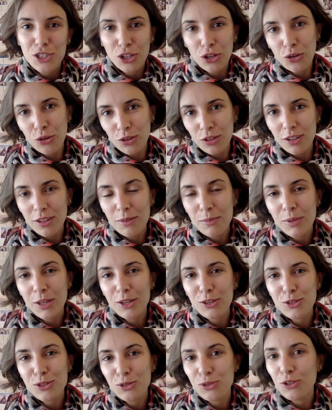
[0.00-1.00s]
cool
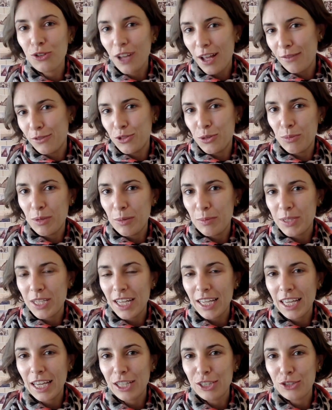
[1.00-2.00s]
because you don't have to be a
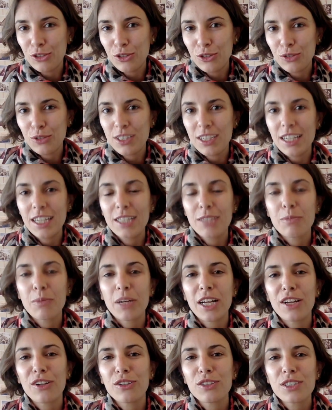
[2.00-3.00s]
psychic to use it, but
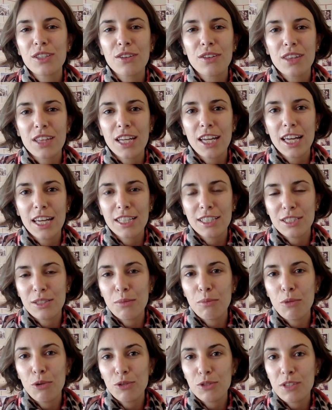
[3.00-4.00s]
I also think it's the
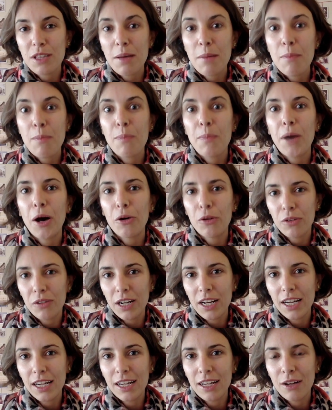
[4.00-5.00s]
most
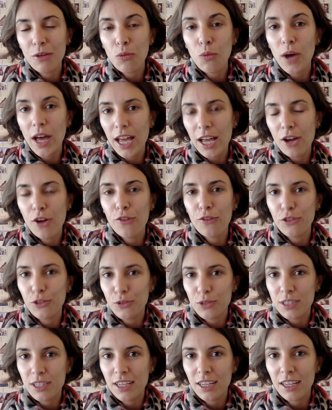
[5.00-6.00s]
empowering way of
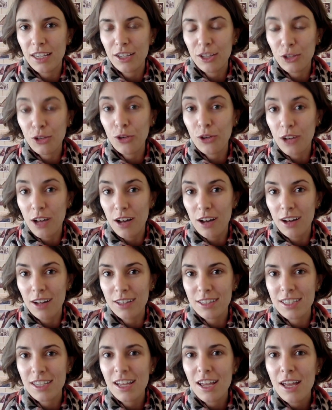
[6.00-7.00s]
using your
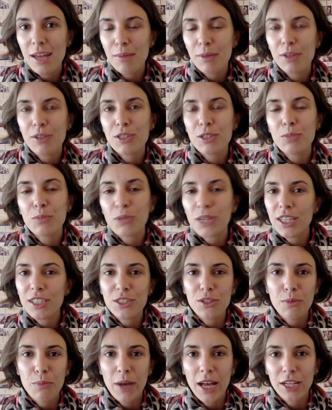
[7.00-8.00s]
cards, because it brings
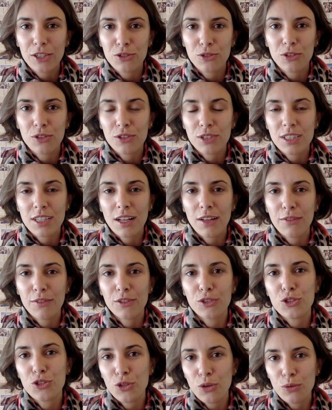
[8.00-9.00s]
you back to yourself
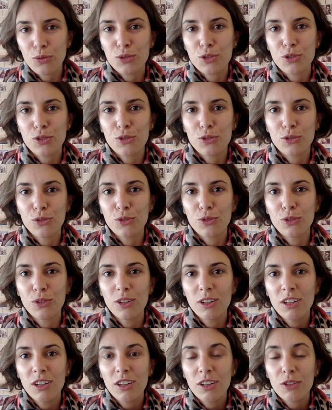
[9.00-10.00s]
and shows you
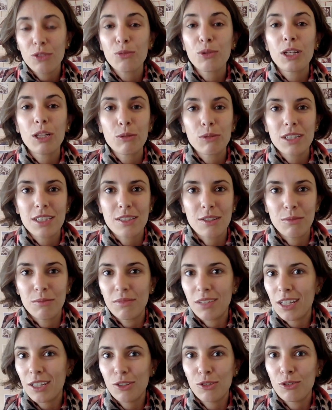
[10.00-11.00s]
the real wisdom
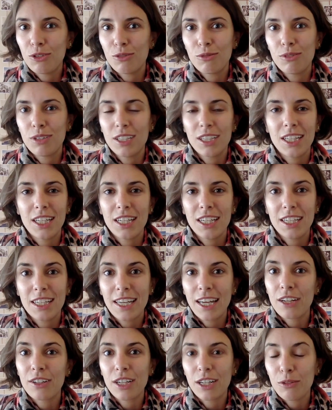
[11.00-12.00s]
that you really
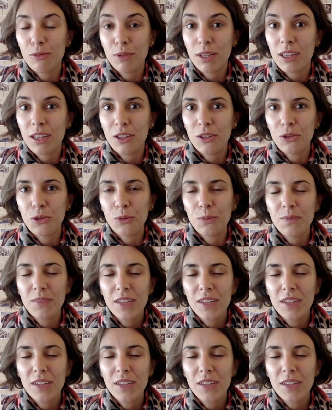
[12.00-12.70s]
carry within you.